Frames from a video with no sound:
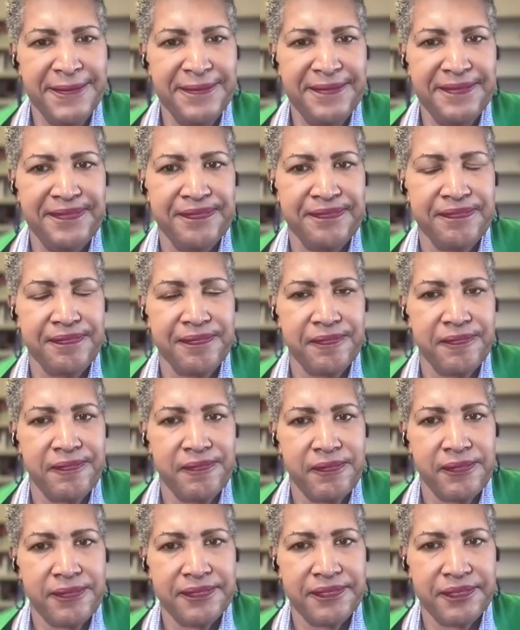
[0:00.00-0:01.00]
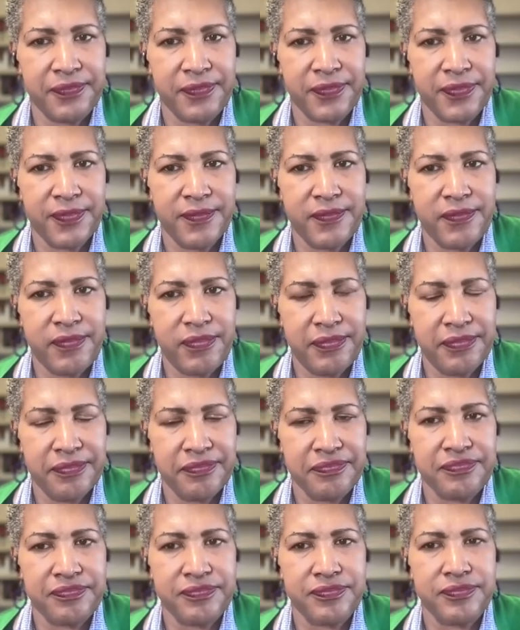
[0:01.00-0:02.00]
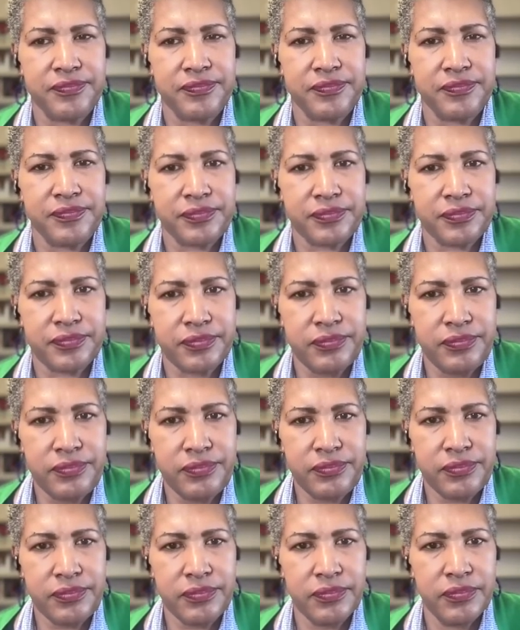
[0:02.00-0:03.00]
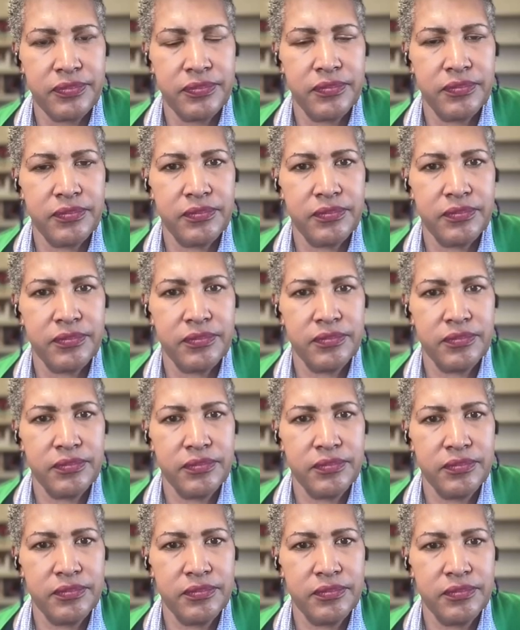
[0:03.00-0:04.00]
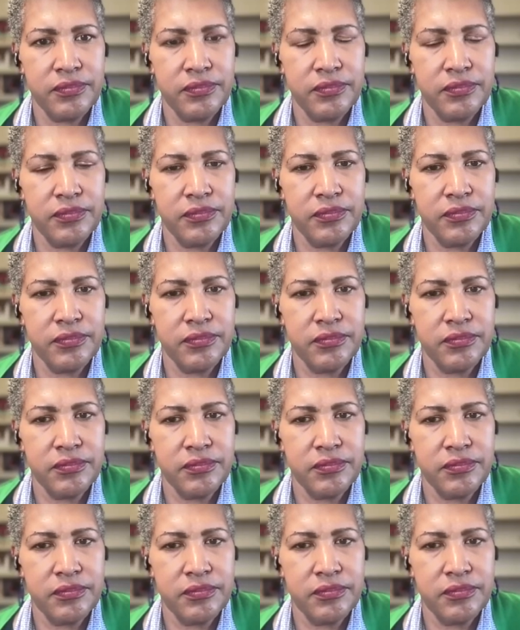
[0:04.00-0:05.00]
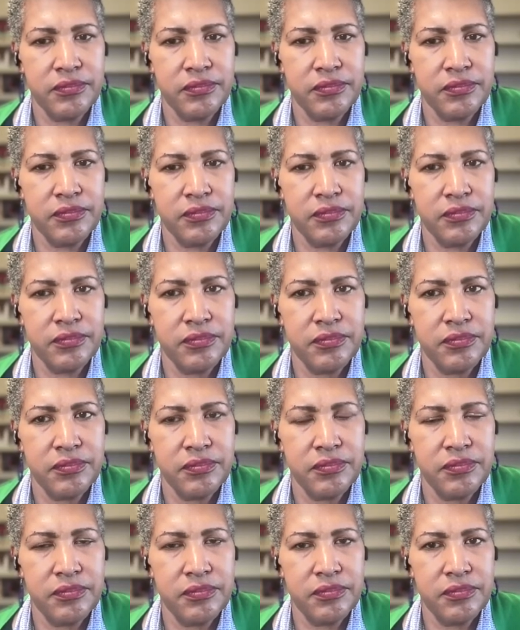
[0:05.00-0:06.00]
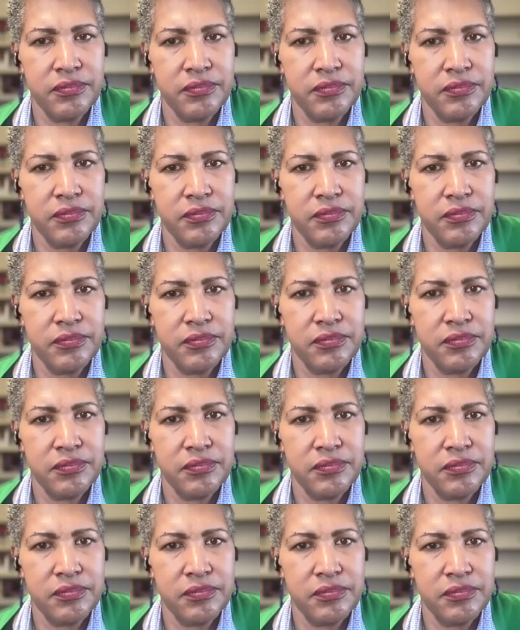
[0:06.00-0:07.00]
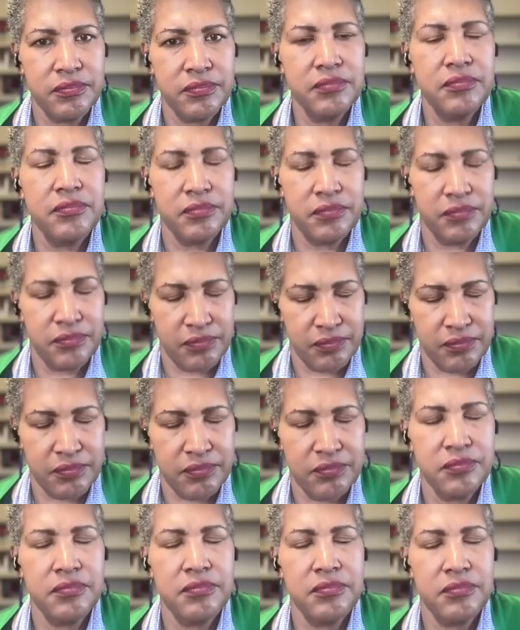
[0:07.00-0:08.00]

No words are spoken by the person on screen.